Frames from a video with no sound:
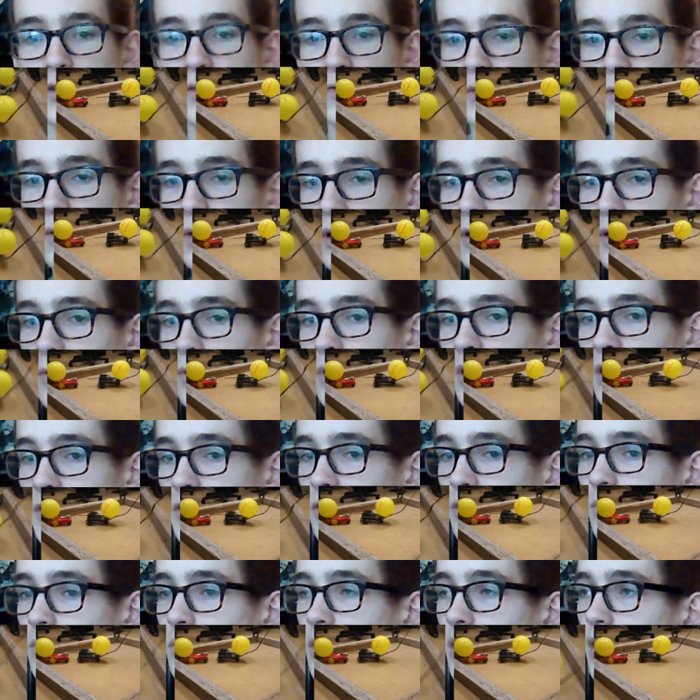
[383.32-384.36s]
those if you want to go
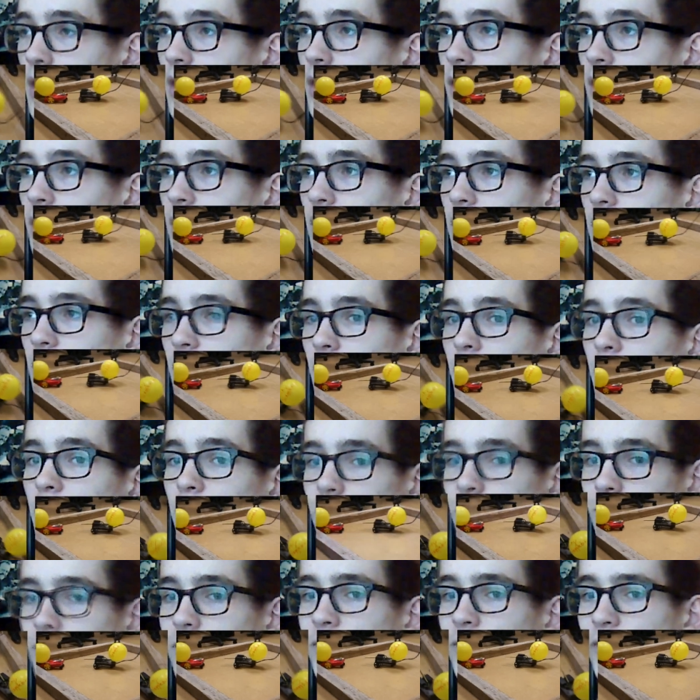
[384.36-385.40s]
watch them.
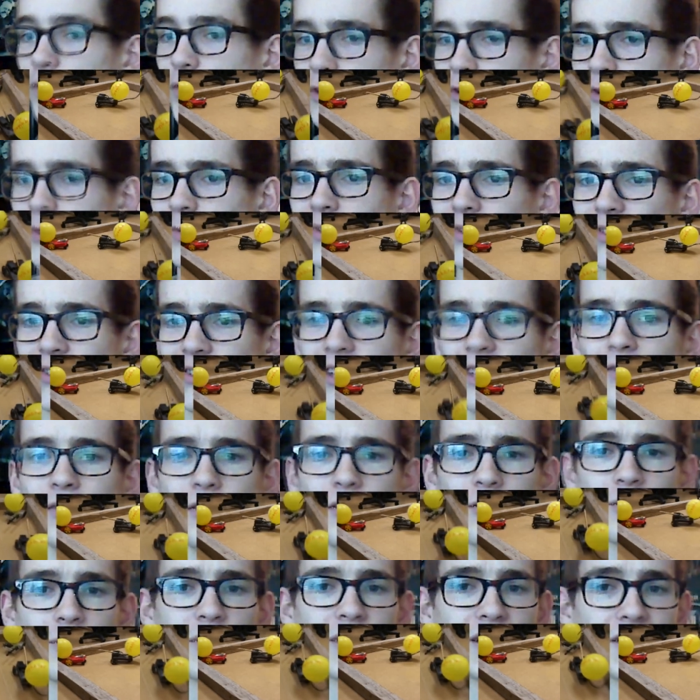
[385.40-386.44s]
First one's
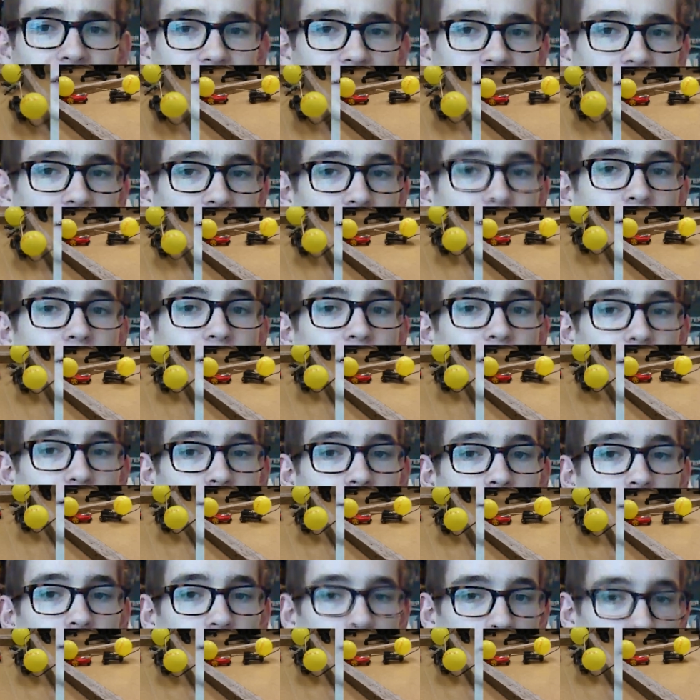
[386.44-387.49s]
definitely the best
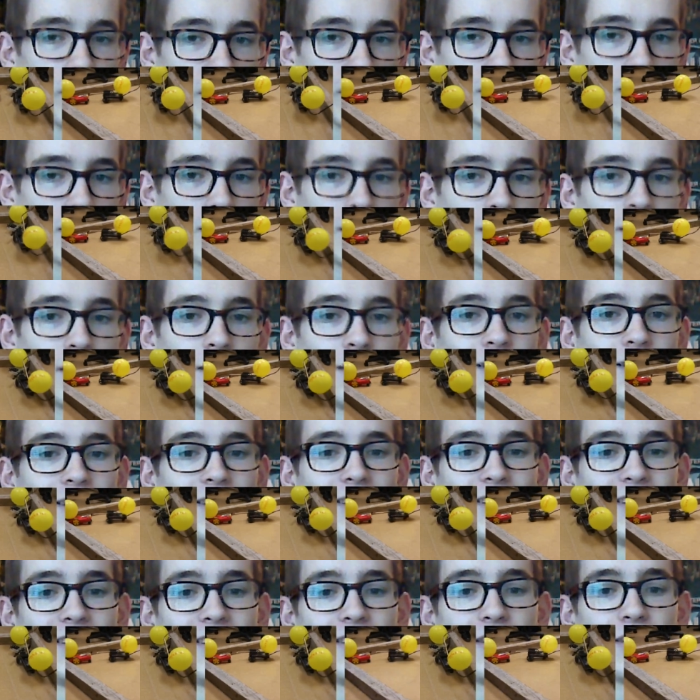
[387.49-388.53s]
because I win.
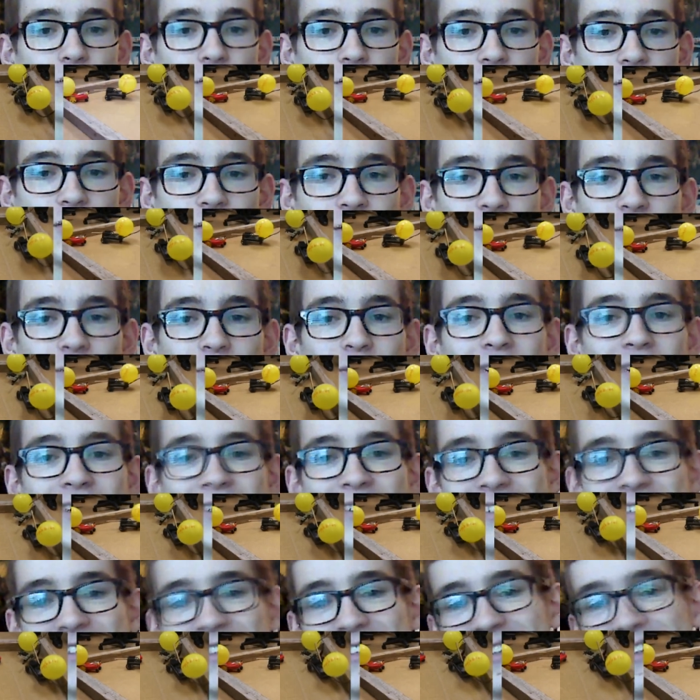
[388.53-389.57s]
The other
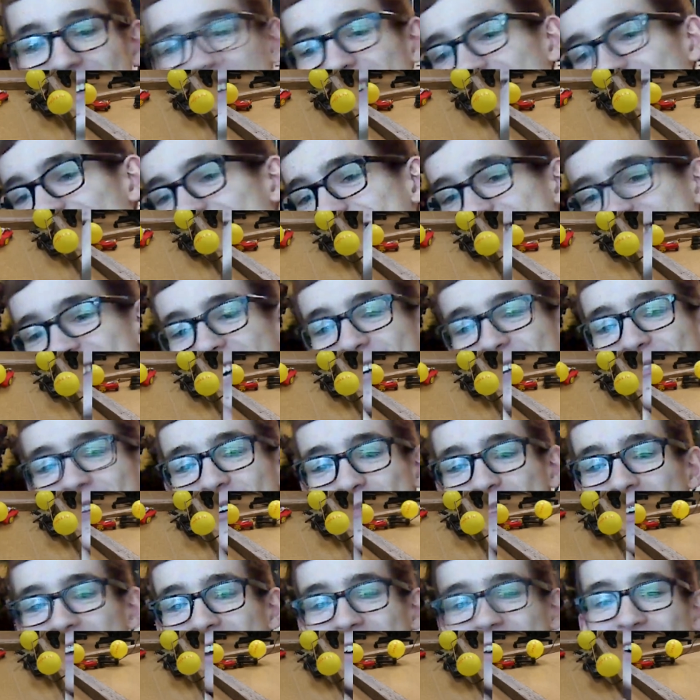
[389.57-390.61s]
two, the
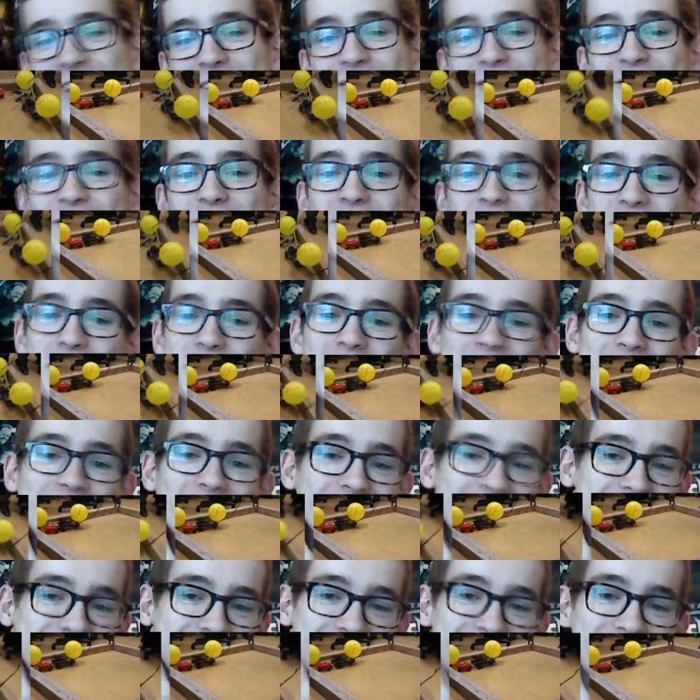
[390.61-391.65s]
second one, my car
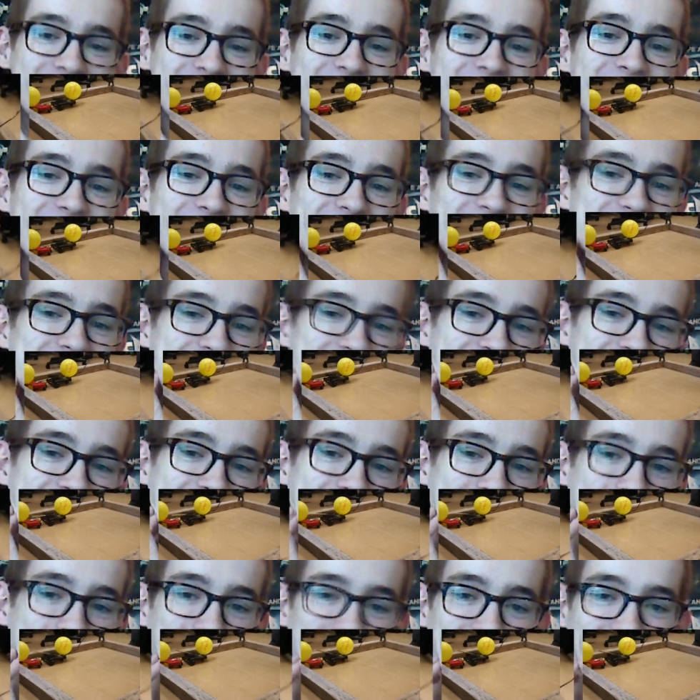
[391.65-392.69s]
falls apart, so
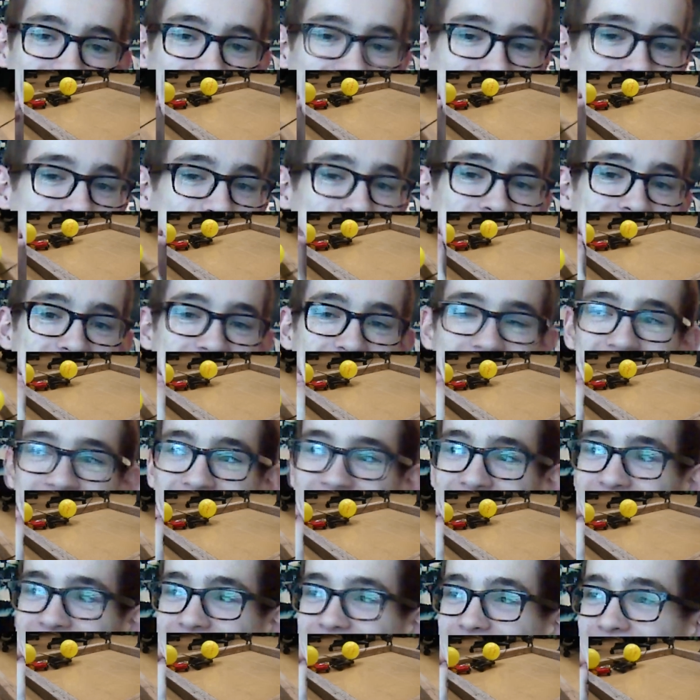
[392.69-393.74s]
watch that if you want to laugh.
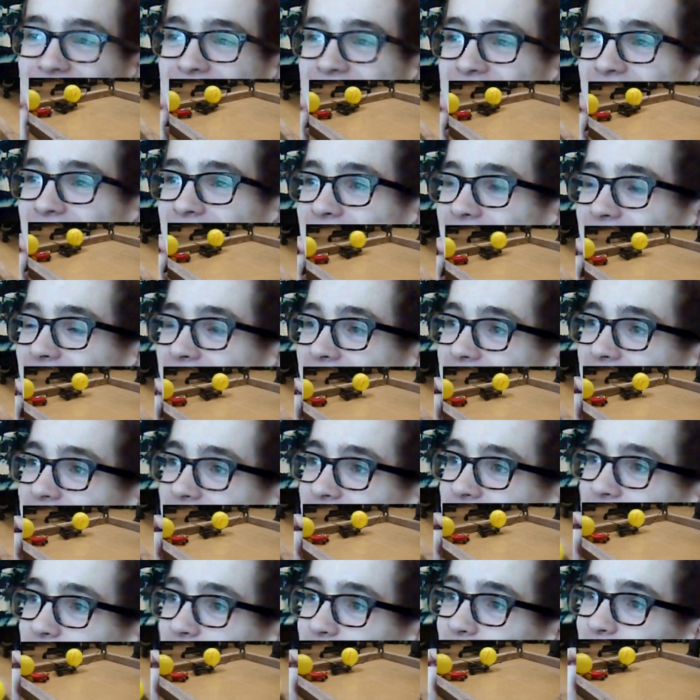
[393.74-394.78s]
And
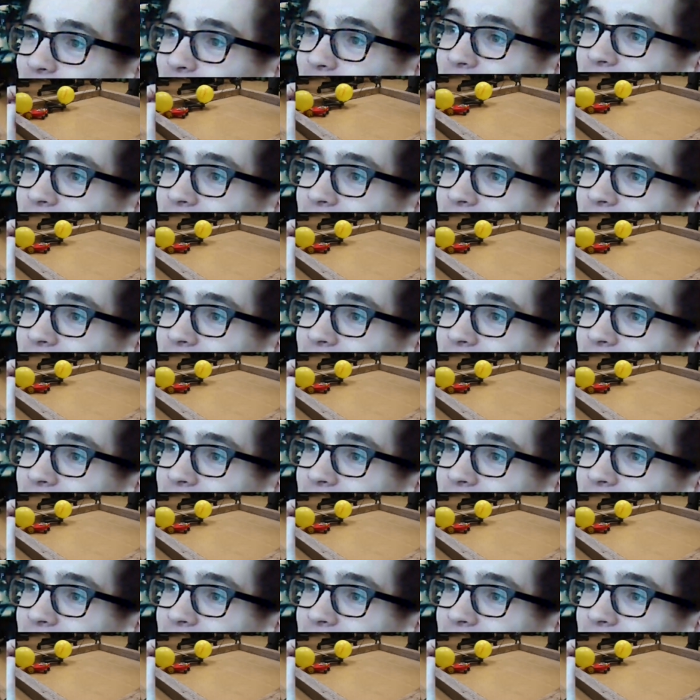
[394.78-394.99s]
the